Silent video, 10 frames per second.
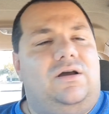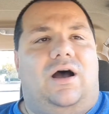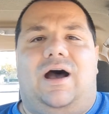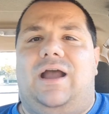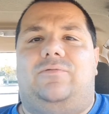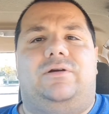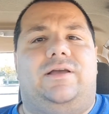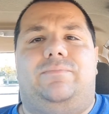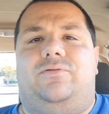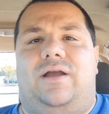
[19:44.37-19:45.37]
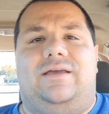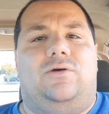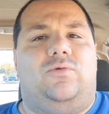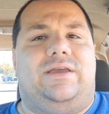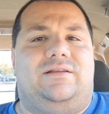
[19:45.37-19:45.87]
I really pray that
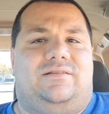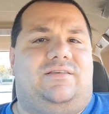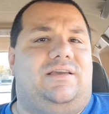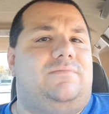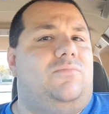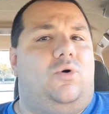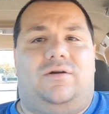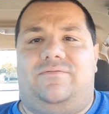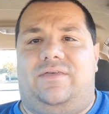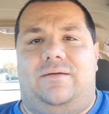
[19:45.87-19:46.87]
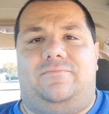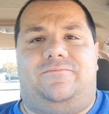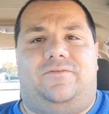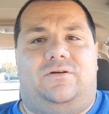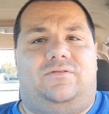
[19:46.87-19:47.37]
we get to see more of them
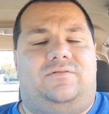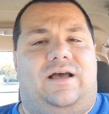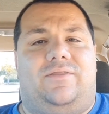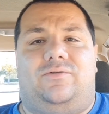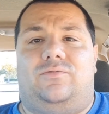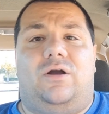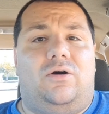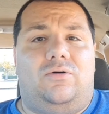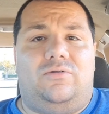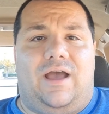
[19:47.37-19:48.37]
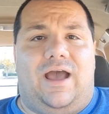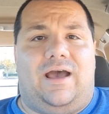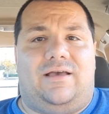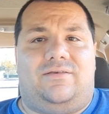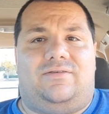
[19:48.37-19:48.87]
further down the road
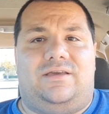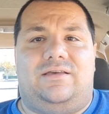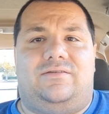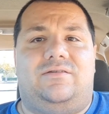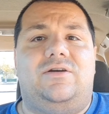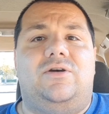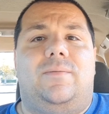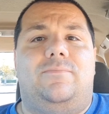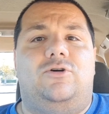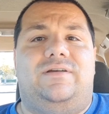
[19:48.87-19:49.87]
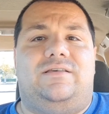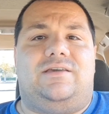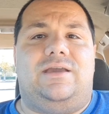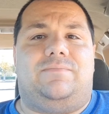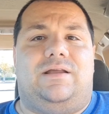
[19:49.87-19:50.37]
as these movies
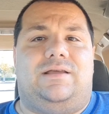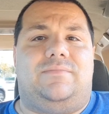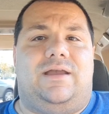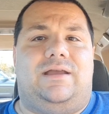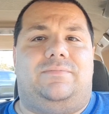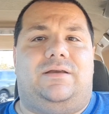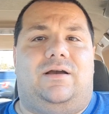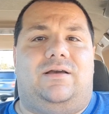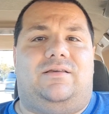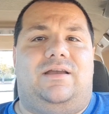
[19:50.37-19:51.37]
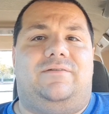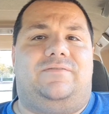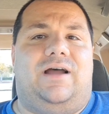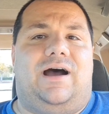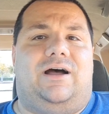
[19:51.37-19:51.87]
keep getting made, because if
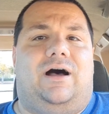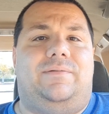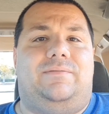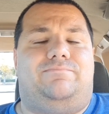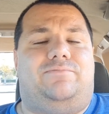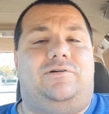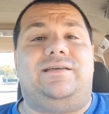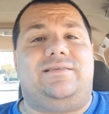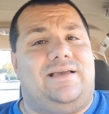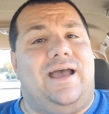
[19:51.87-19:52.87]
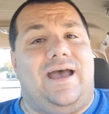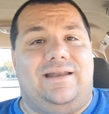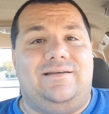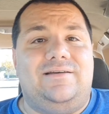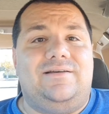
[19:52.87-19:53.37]
not, I'll be pretty sad,
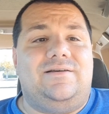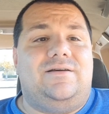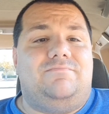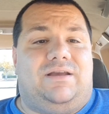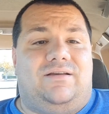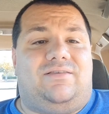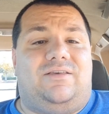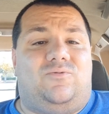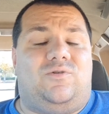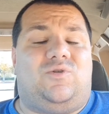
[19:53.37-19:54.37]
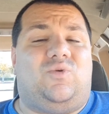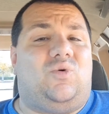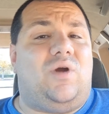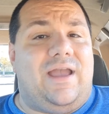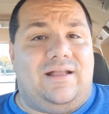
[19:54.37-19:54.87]
because this was
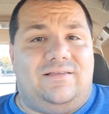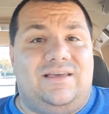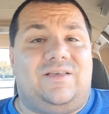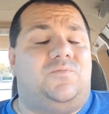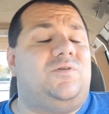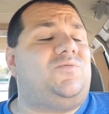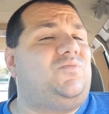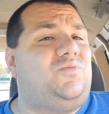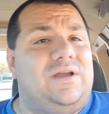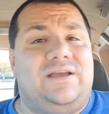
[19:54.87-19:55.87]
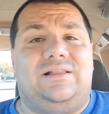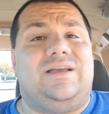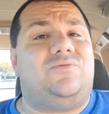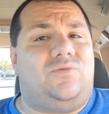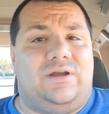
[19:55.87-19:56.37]
great. This was really,
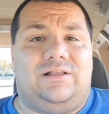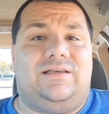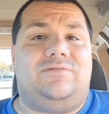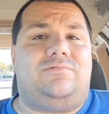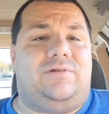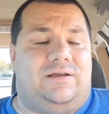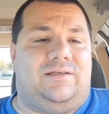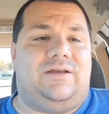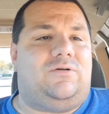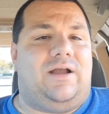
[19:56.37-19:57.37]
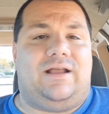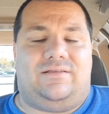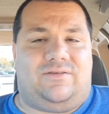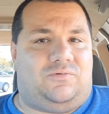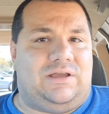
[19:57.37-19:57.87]
really, really great,
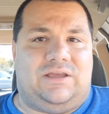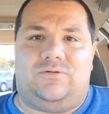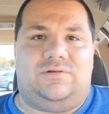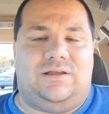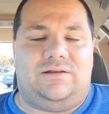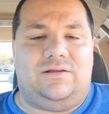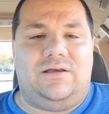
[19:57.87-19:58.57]
this reunion.